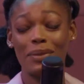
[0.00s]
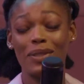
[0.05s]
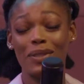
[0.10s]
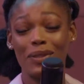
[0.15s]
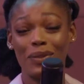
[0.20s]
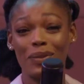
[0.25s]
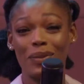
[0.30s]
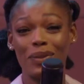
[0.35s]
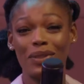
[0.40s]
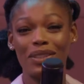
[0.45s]

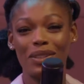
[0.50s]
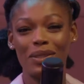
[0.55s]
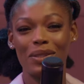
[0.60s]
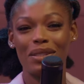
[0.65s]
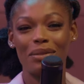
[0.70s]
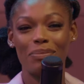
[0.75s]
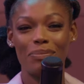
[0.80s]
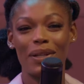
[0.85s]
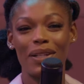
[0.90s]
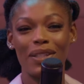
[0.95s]
School. So
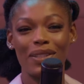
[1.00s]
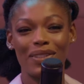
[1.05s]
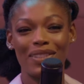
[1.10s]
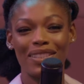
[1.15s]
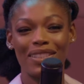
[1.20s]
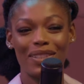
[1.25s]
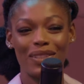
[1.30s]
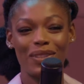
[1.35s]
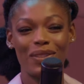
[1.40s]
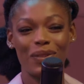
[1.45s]
it's Burton
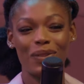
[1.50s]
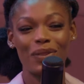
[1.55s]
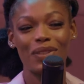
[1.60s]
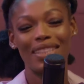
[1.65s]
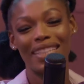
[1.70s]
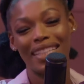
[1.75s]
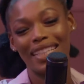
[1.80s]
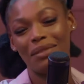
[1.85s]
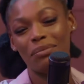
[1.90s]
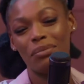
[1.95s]
is a school
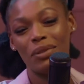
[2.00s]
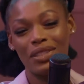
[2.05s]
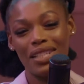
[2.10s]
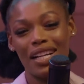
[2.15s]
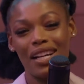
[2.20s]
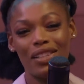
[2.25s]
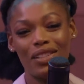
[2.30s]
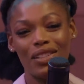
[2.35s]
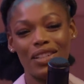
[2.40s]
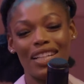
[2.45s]
in Port
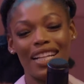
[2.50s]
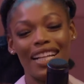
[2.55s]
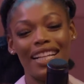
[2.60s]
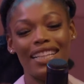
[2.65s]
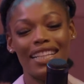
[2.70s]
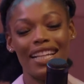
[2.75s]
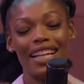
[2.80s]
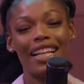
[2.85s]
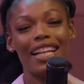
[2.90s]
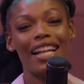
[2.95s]
Harcourt.
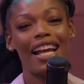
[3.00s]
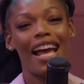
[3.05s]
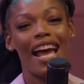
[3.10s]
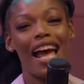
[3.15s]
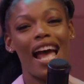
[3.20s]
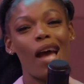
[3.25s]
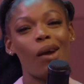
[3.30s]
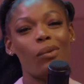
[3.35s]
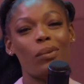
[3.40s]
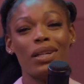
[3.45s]
And then
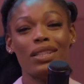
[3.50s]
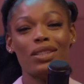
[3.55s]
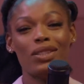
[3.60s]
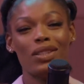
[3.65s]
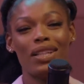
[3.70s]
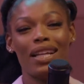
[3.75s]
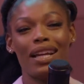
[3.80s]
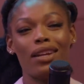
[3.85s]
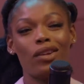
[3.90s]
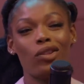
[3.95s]
I went
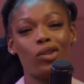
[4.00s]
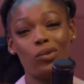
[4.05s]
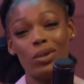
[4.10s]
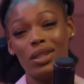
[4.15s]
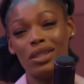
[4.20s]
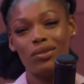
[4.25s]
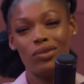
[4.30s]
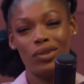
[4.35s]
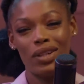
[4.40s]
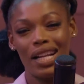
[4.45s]
to like
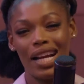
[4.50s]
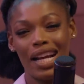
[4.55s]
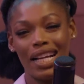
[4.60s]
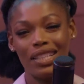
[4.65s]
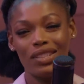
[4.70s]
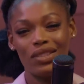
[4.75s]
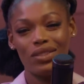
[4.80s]
3 different high